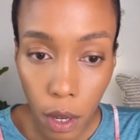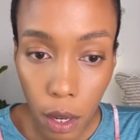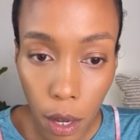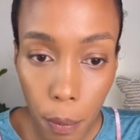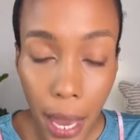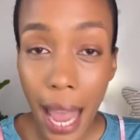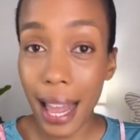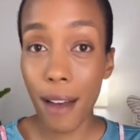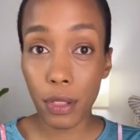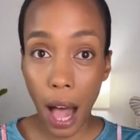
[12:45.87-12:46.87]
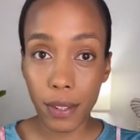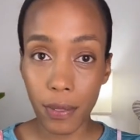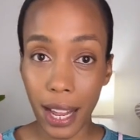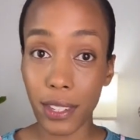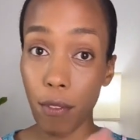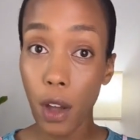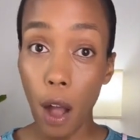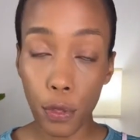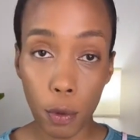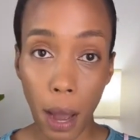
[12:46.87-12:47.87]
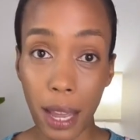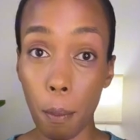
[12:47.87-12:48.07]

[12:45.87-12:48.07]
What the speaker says: And I have lots of ladies that have gone through my